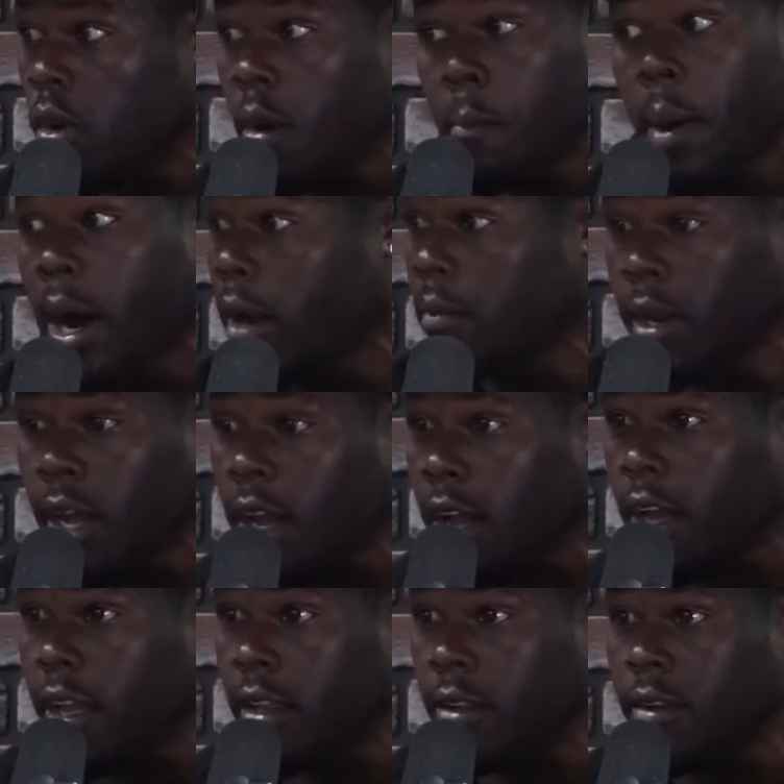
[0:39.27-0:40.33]
Well, see, Bottom
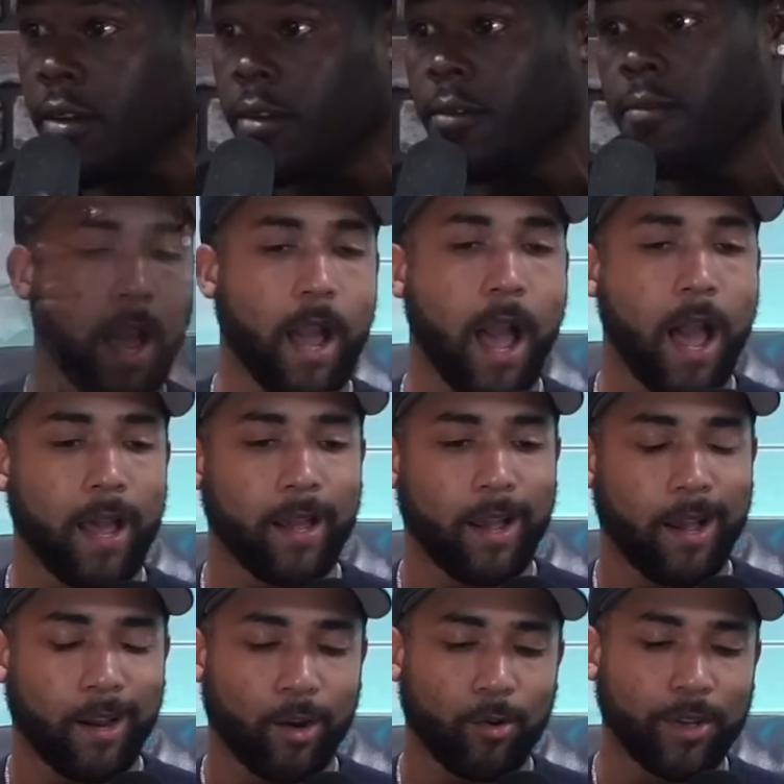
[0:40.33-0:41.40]
line. And, I, I,
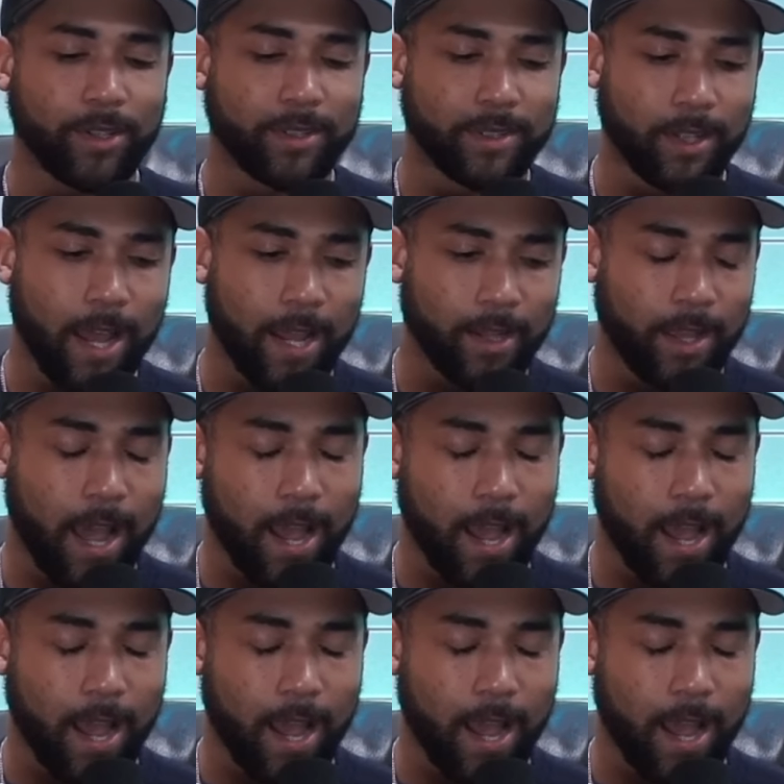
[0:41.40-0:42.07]
I agree slightly.